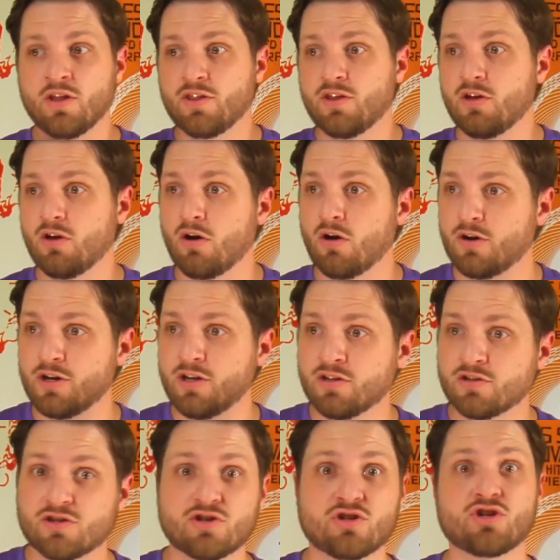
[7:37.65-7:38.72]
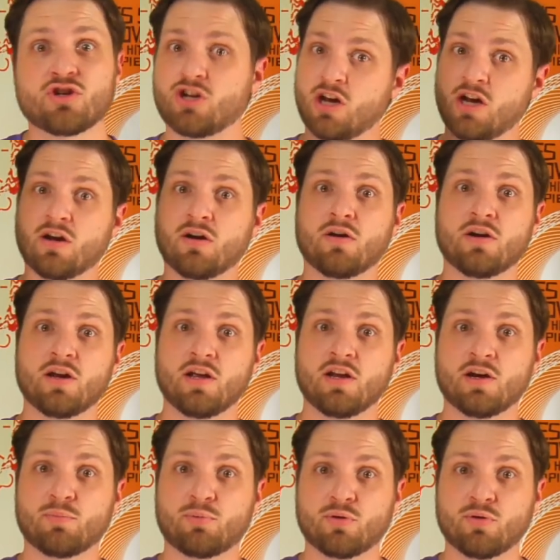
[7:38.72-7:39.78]
the audience cheered
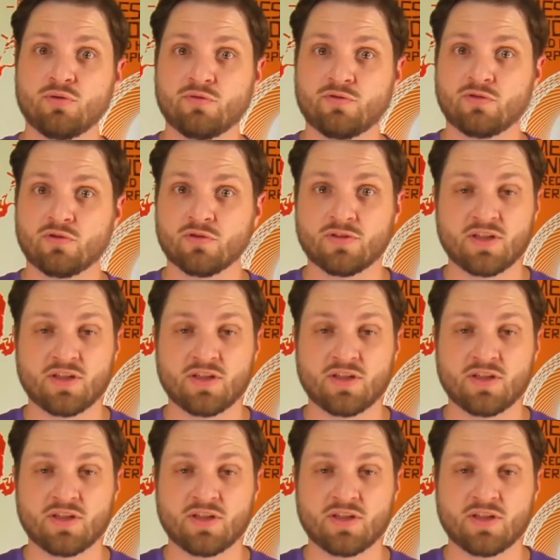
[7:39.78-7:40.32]
in approval.